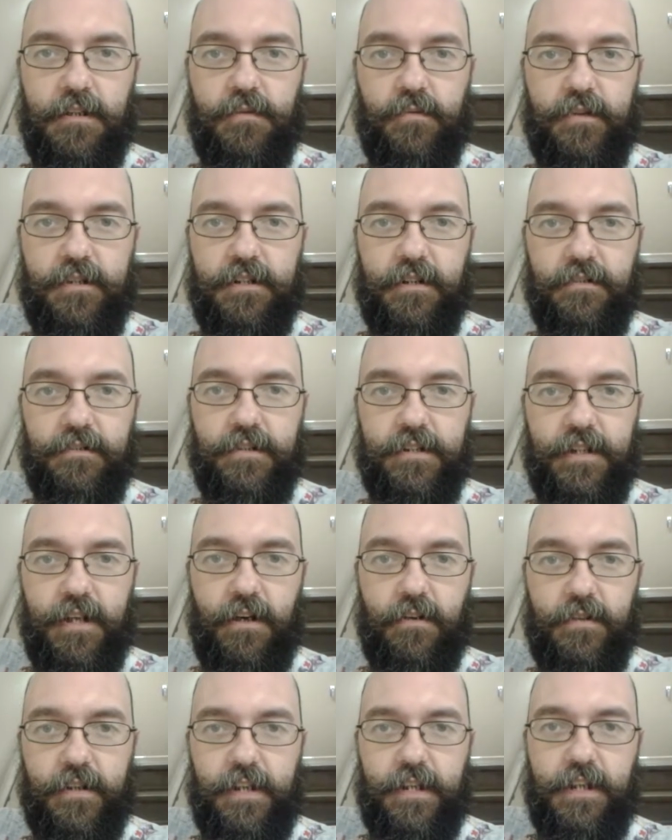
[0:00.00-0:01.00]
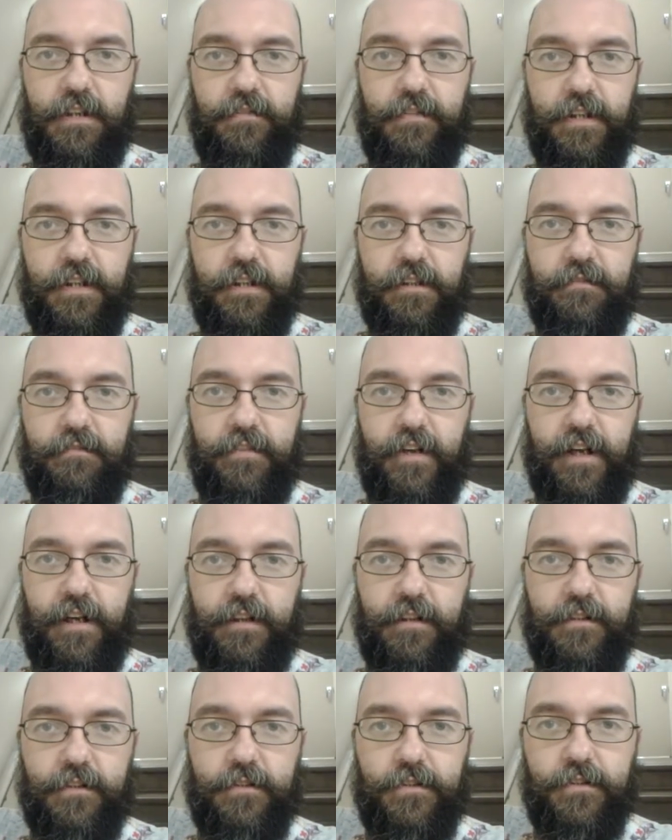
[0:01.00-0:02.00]
We a see how the evening
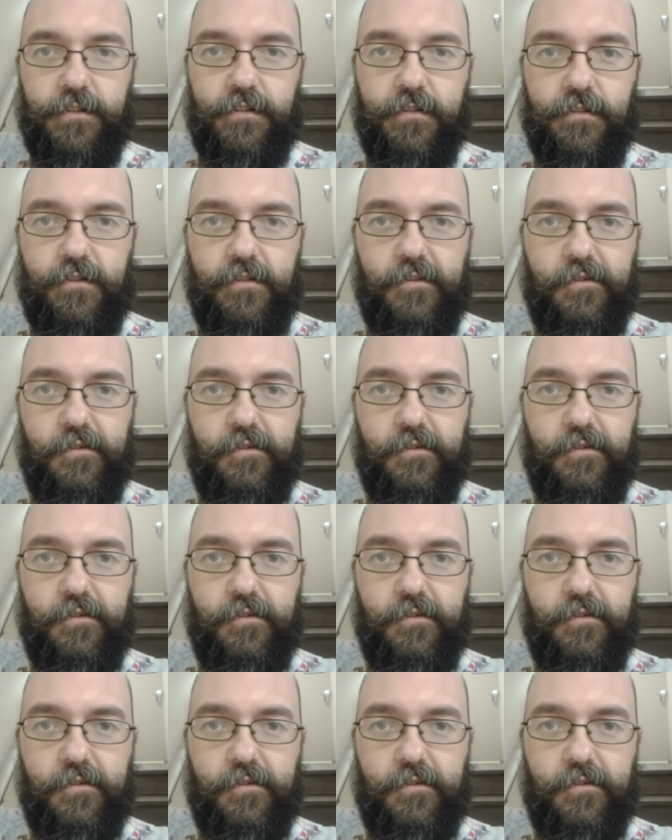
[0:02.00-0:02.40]
fares.